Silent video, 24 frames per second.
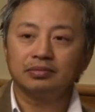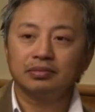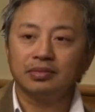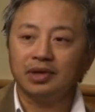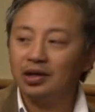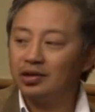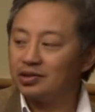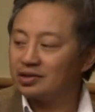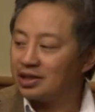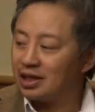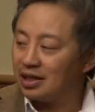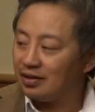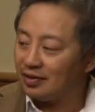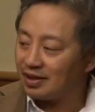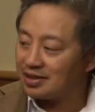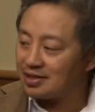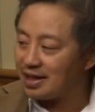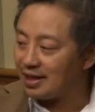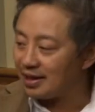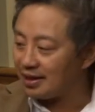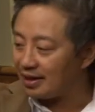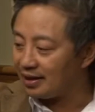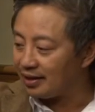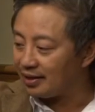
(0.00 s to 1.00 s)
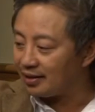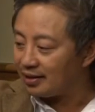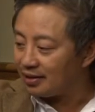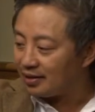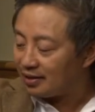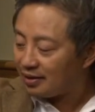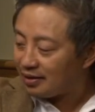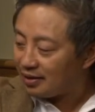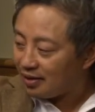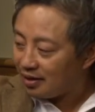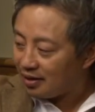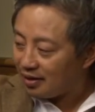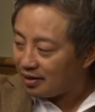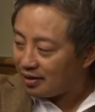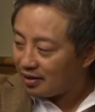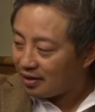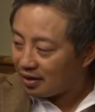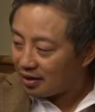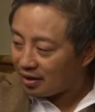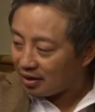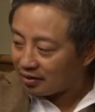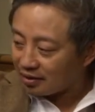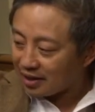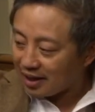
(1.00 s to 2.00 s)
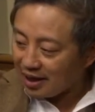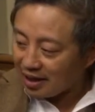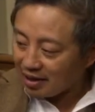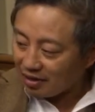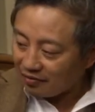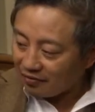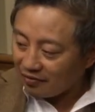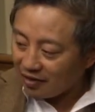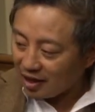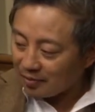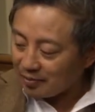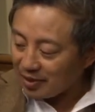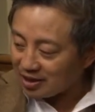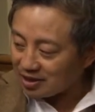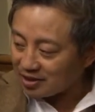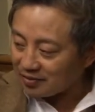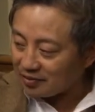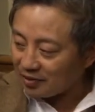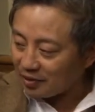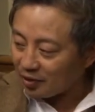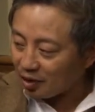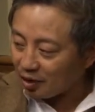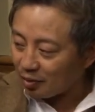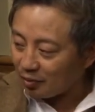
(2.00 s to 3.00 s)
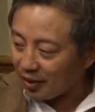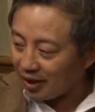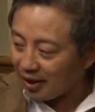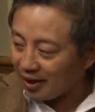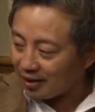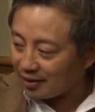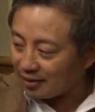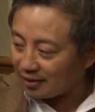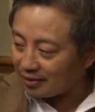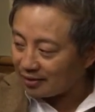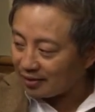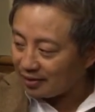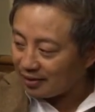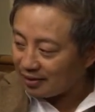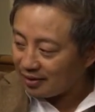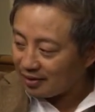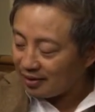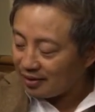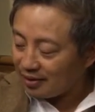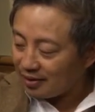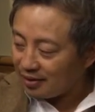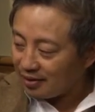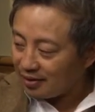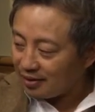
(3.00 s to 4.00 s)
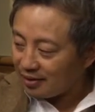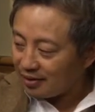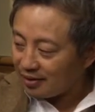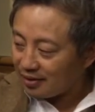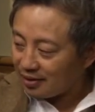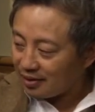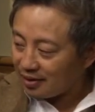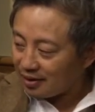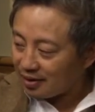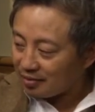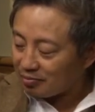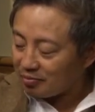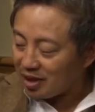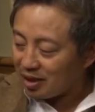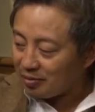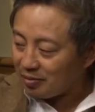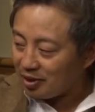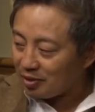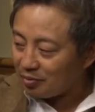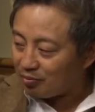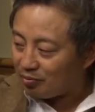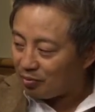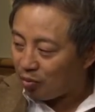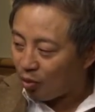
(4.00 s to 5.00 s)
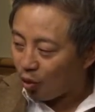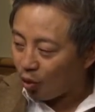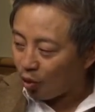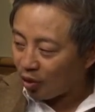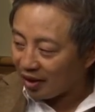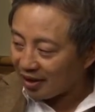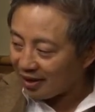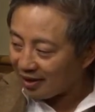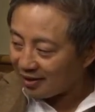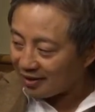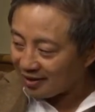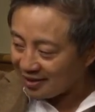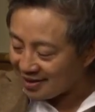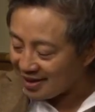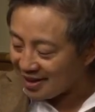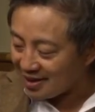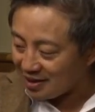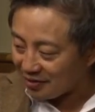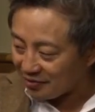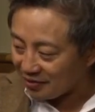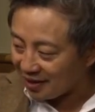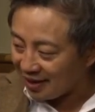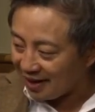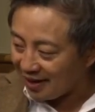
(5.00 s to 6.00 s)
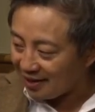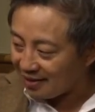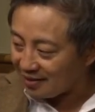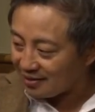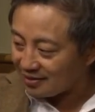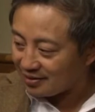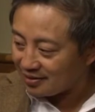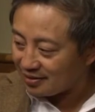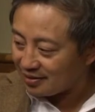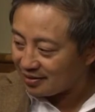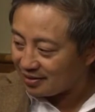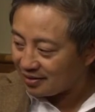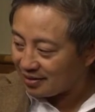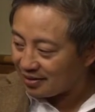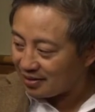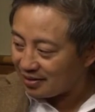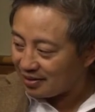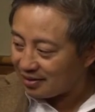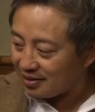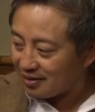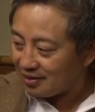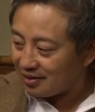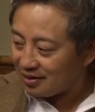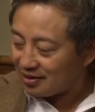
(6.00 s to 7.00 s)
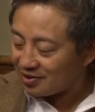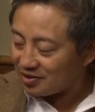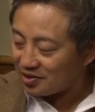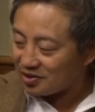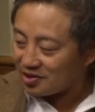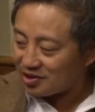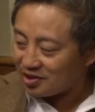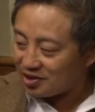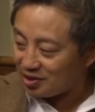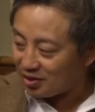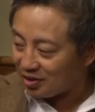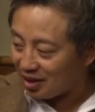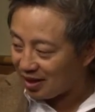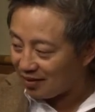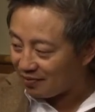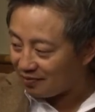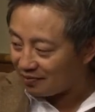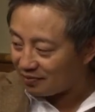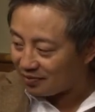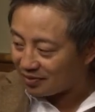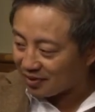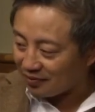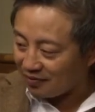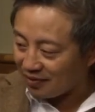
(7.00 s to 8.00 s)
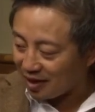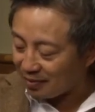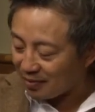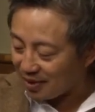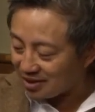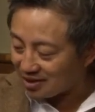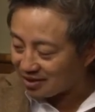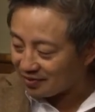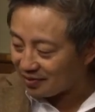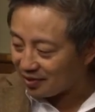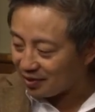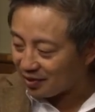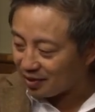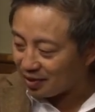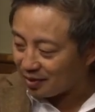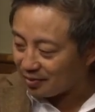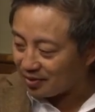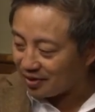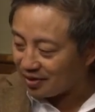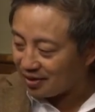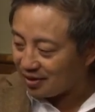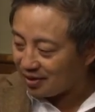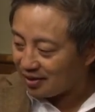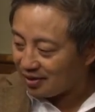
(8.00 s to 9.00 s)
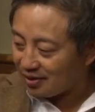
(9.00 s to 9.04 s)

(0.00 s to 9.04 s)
It's kind of like taking a can of Fine Paints of Europe and maybe pouring it into 10 different cans. So you still have the Fine Paints of Europe,